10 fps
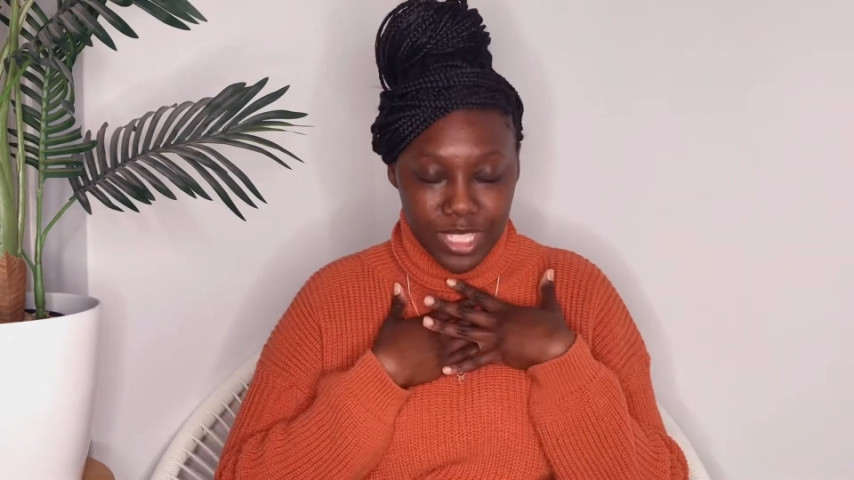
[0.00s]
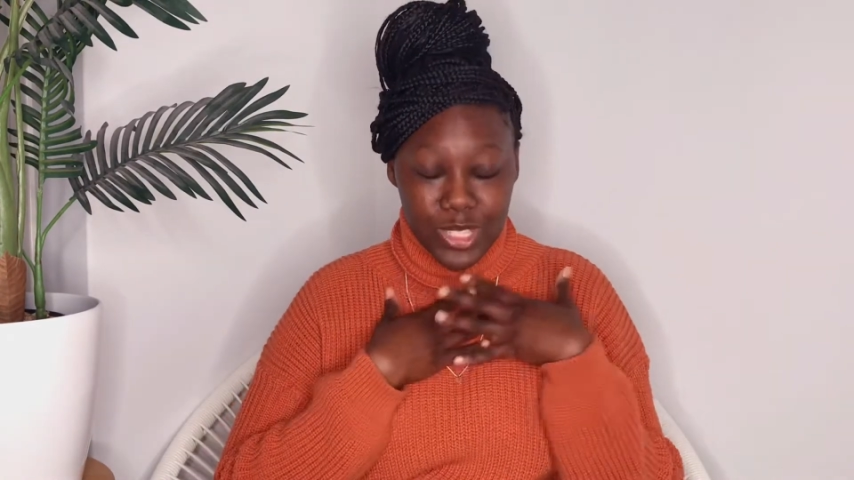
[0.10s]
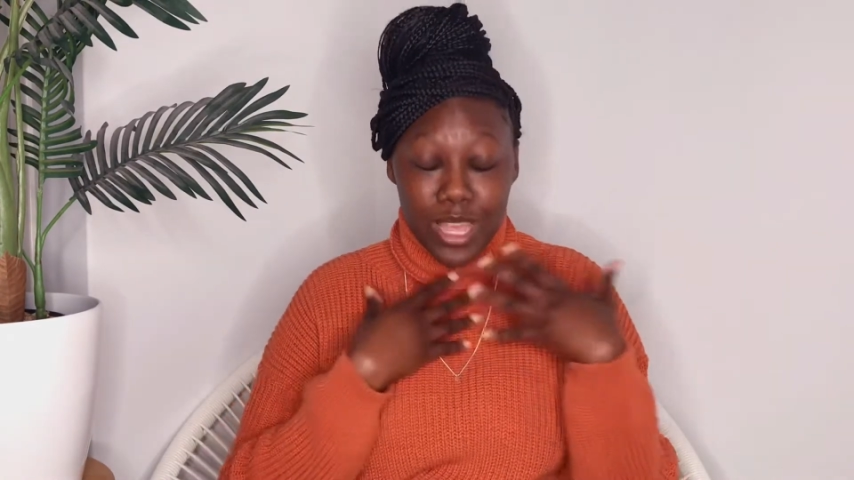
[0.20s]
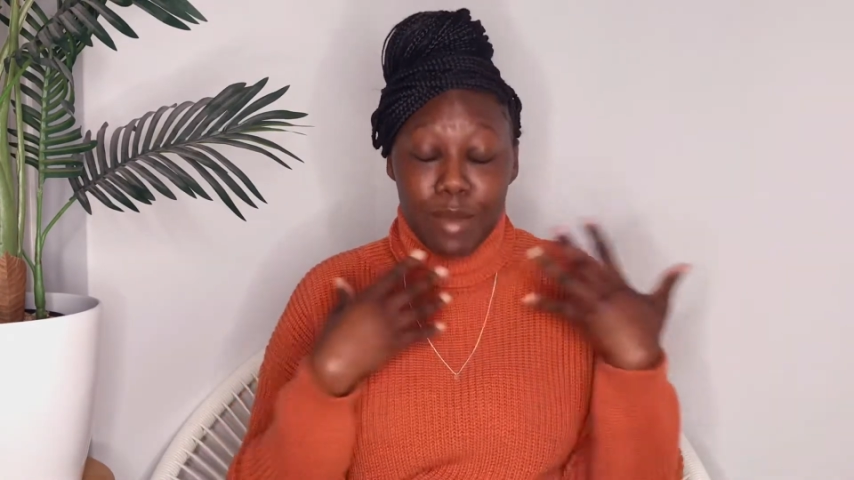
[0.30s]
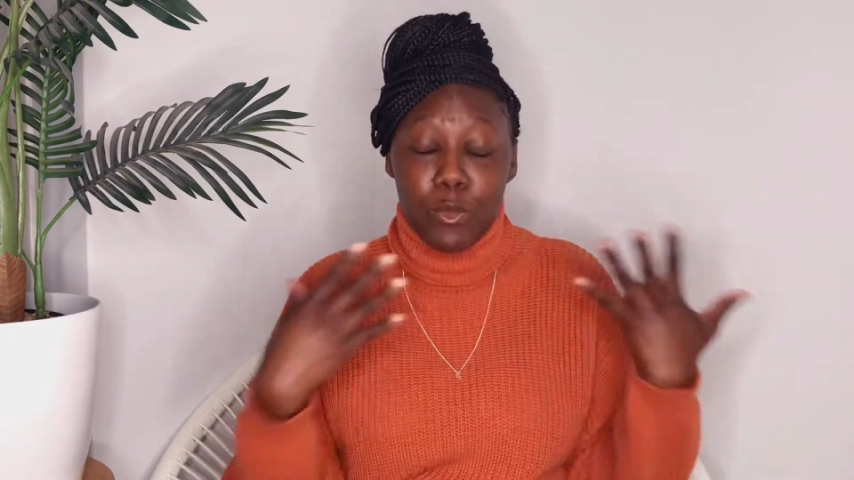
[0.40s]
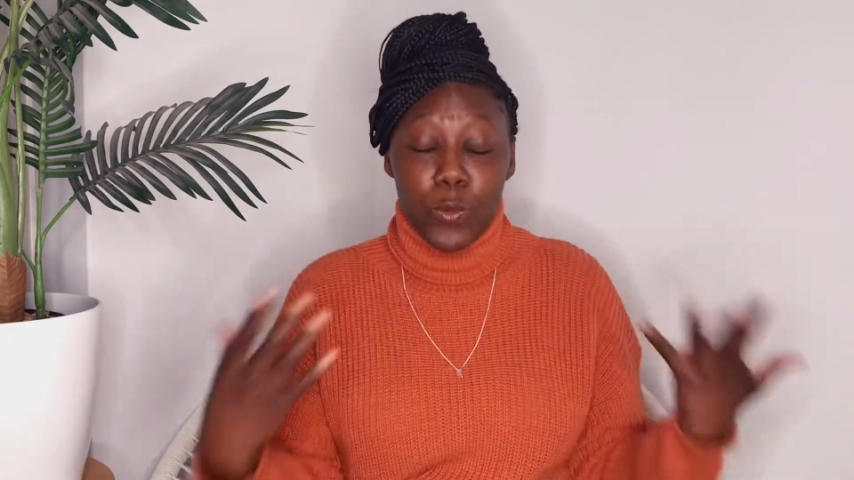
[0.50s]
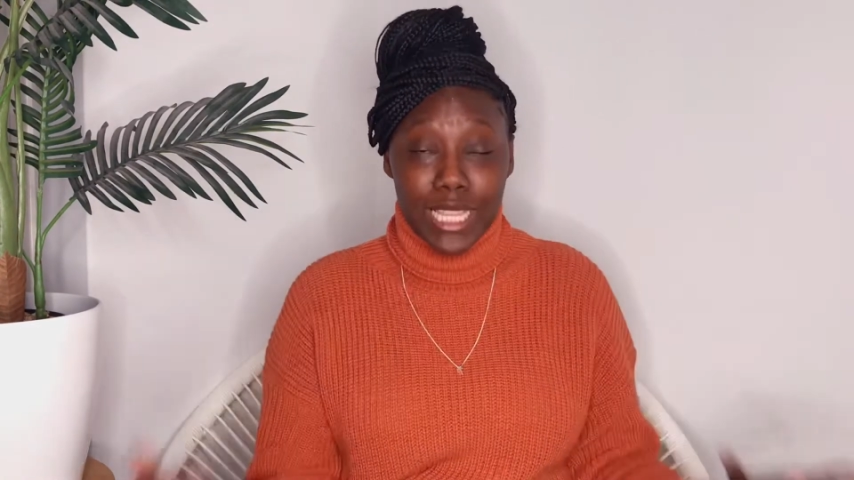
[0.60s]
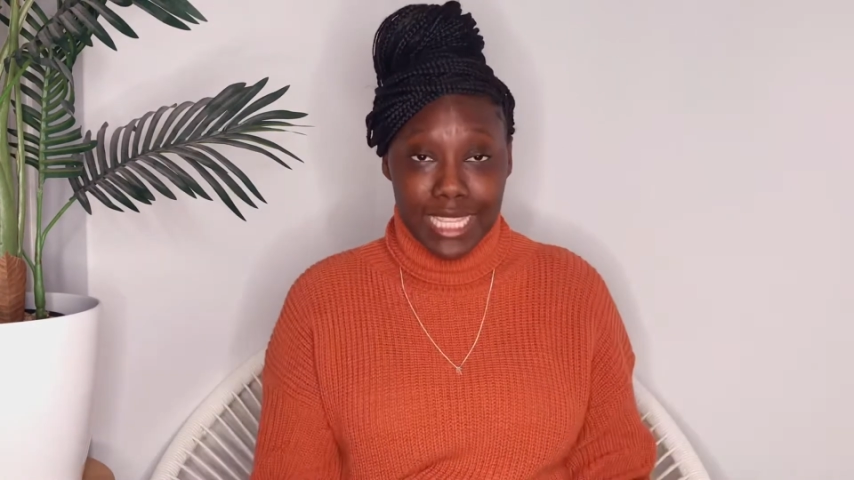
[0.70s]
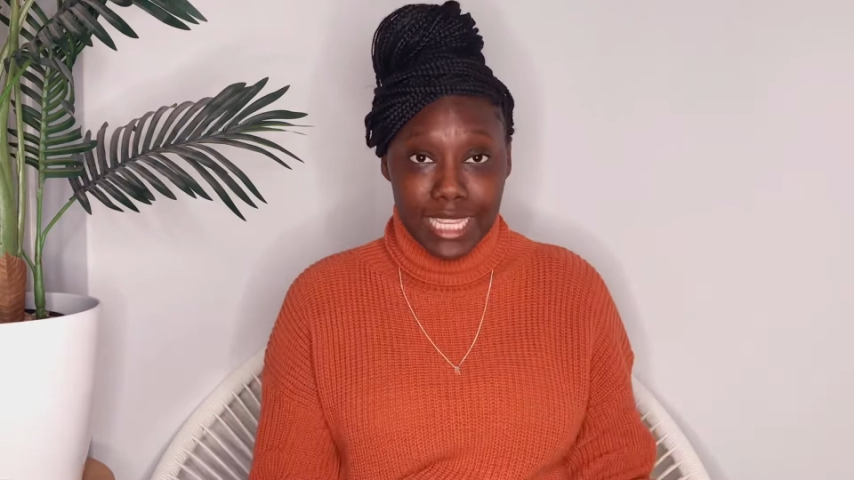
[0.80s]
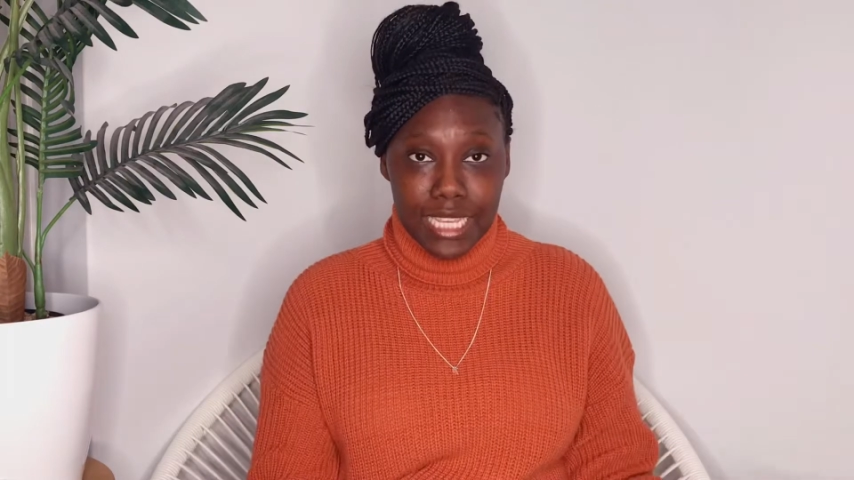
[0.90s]
so I'm
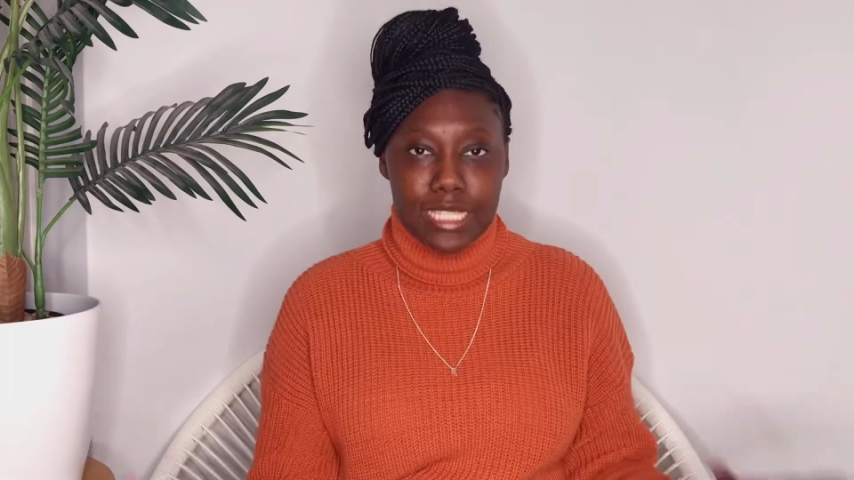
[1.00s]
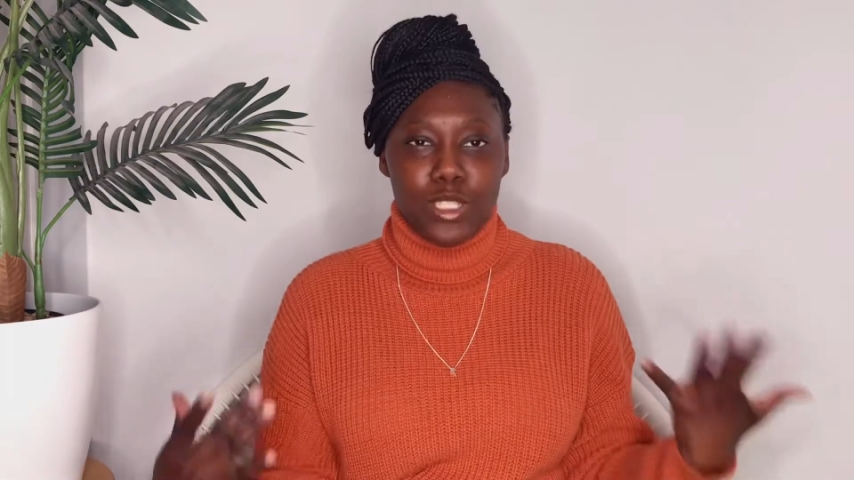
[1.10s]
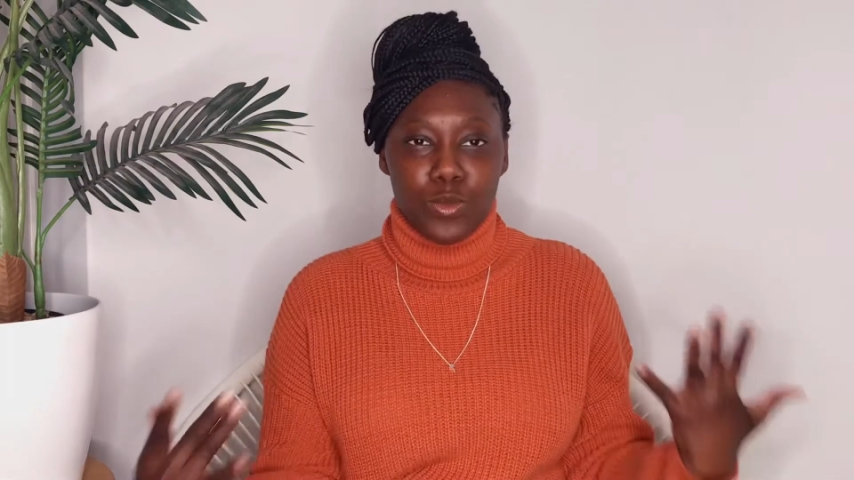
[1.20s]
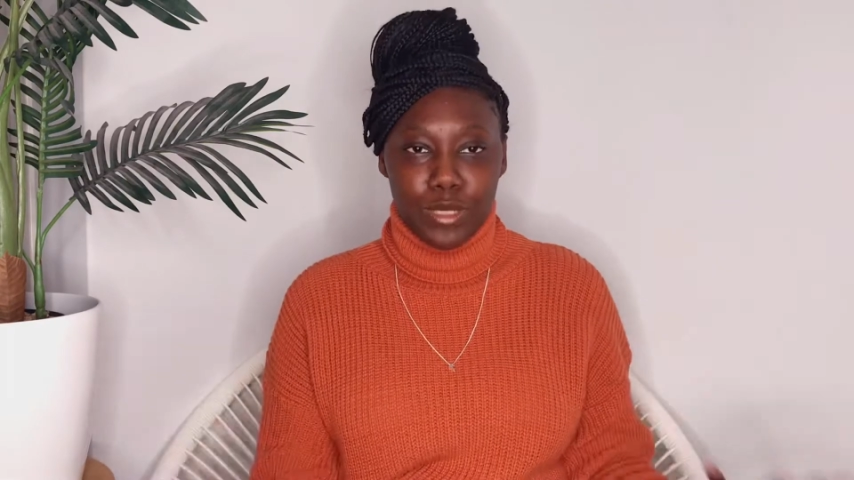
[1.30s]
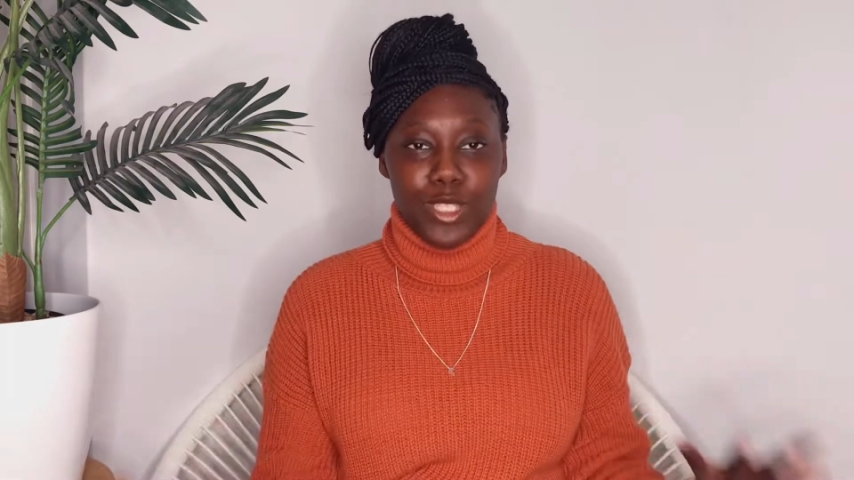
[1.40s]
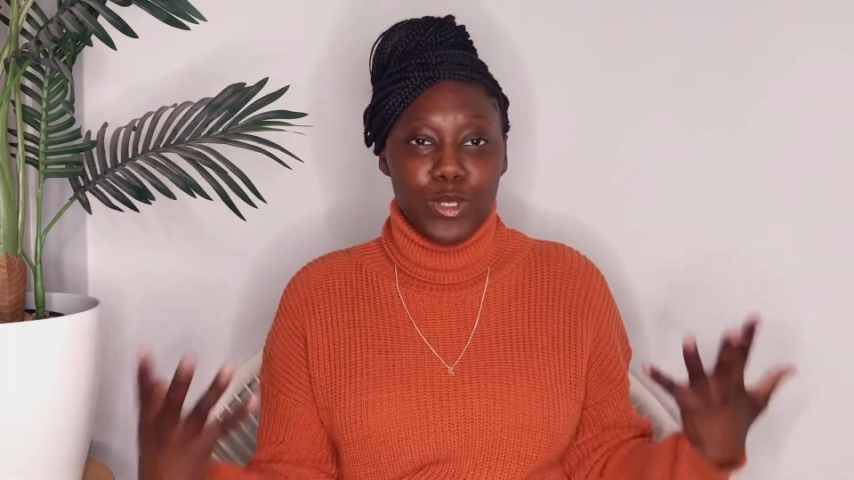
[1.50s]
willing to be